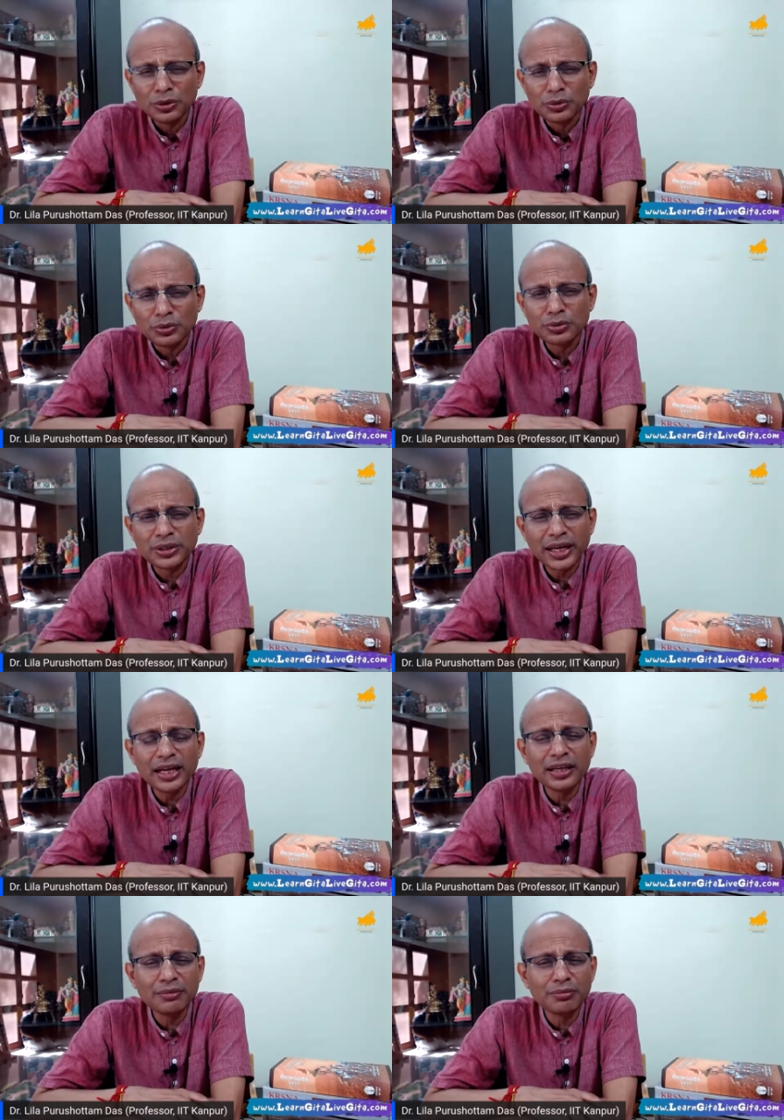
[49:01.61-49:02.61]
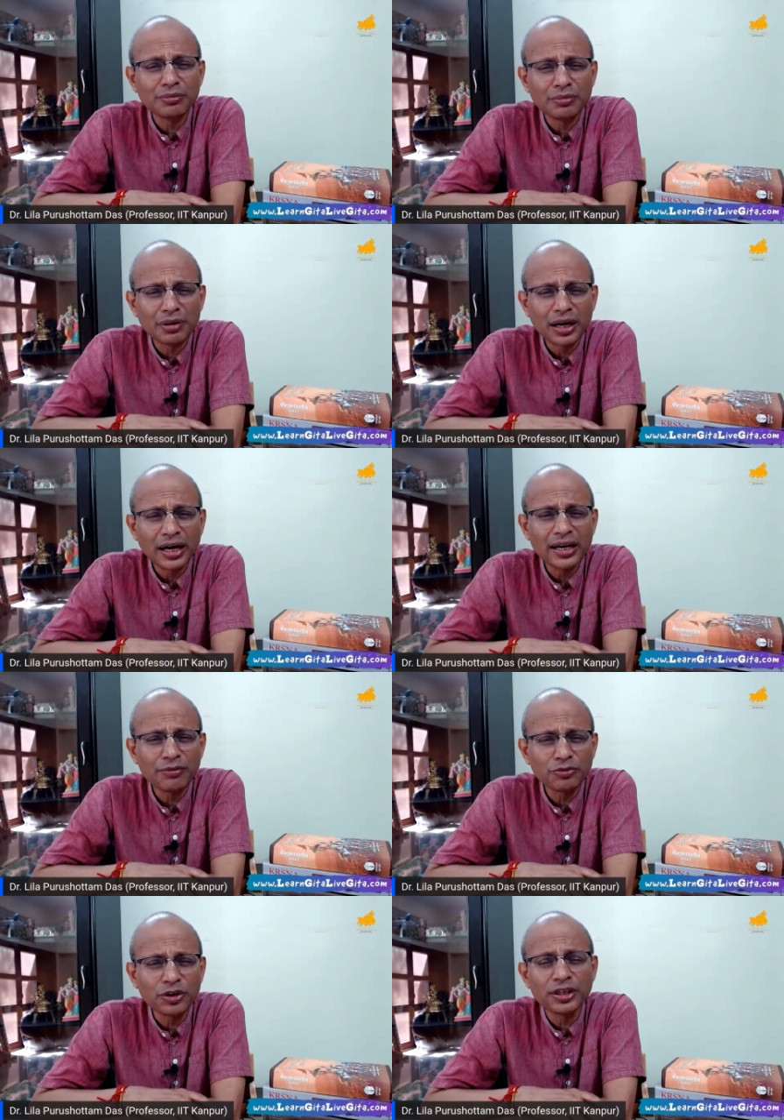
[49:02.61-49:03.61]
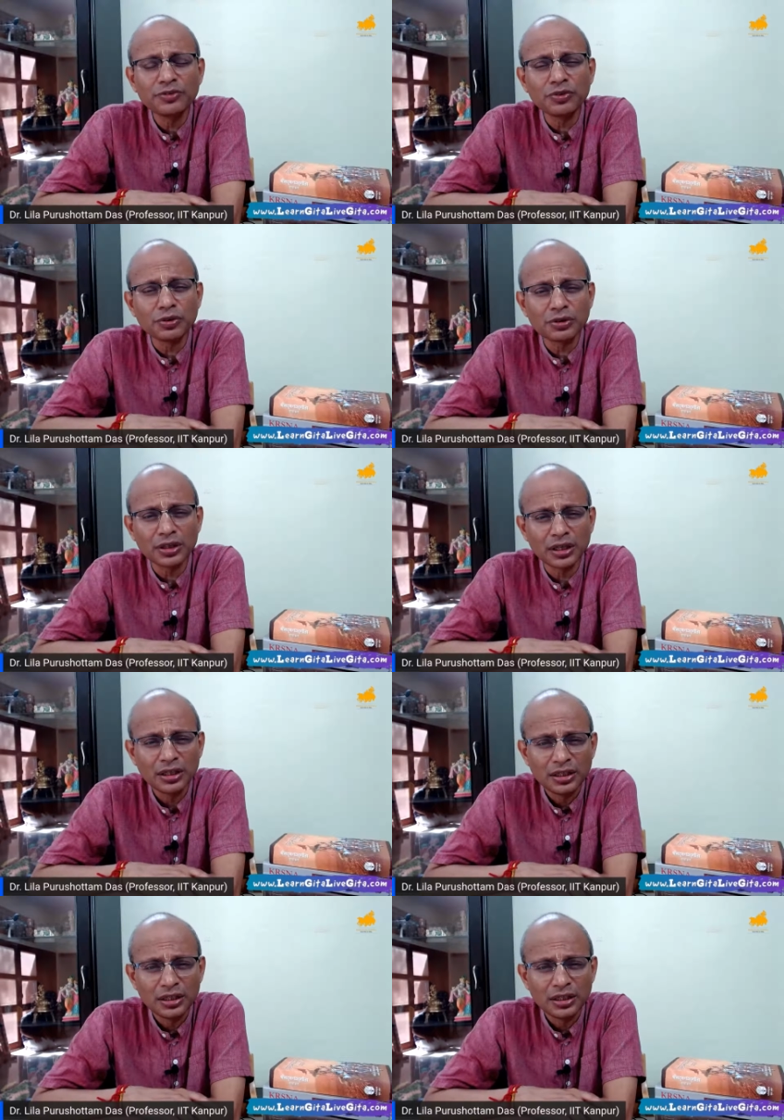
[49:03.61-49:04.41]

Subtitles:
who tell him, I have 24,